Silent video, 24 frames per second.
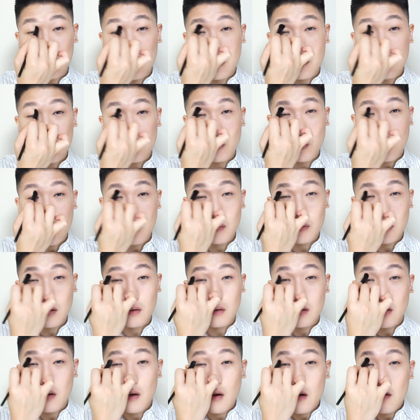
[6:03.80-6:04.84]
this is one of the
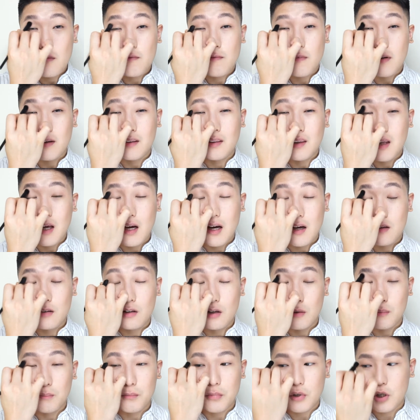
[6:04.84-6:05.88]

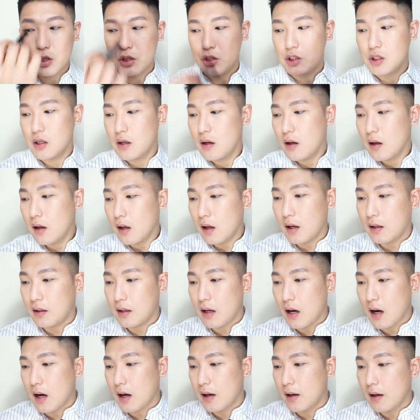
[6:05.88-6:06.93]
fantastic brush. And
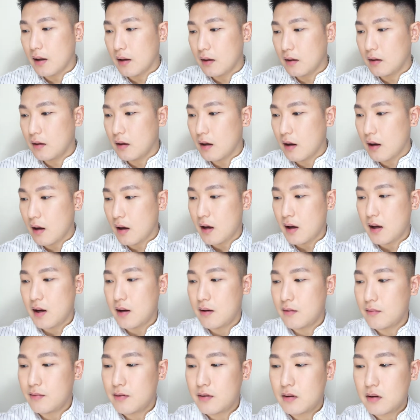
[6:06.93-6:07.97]
I
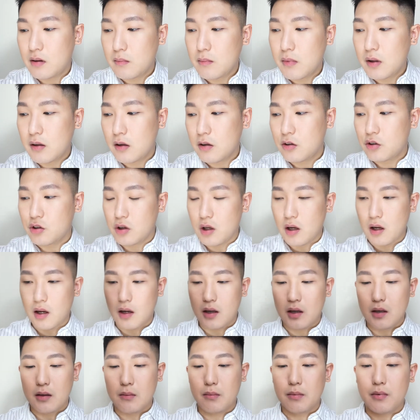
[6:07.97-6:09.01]
have similar
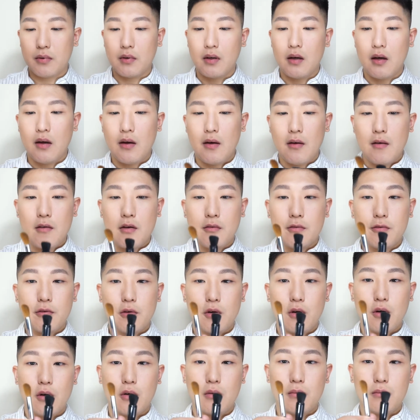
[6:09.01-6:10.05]
shapes
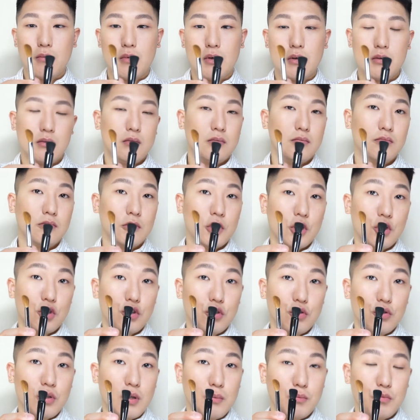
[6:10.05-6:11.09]
from
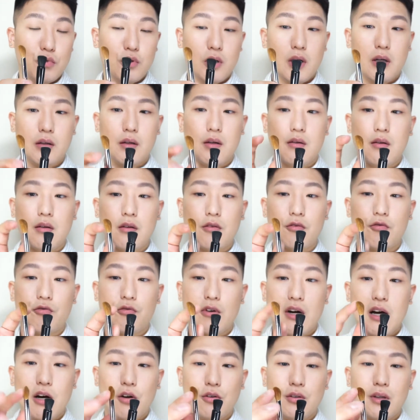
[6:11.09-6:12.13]
Shu Uemura. This is
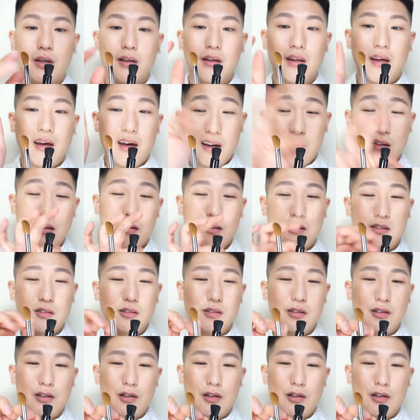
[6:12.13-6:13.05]
round and angled.